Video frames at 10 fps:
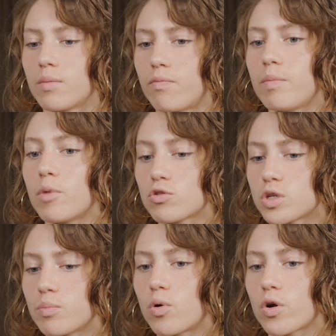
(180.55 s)
The most
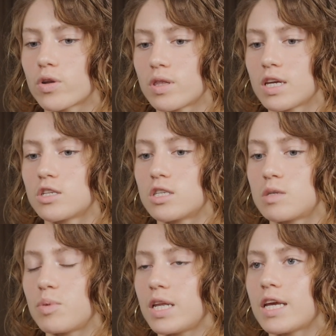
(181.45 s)
important thing to
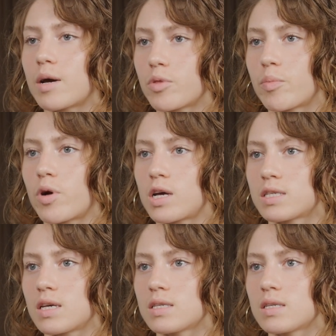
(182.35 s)
speeding up the
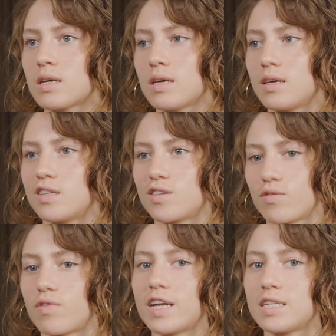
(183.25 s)
process is
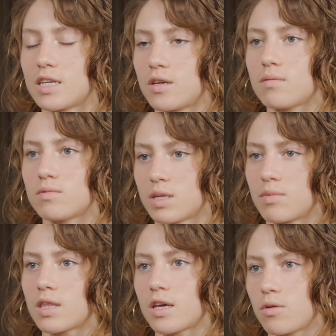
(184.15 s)
finding
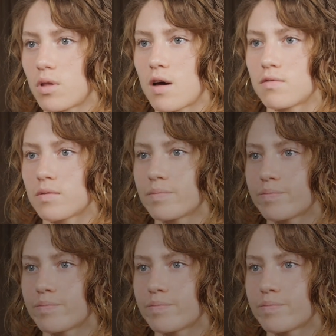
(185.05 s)
something that you love.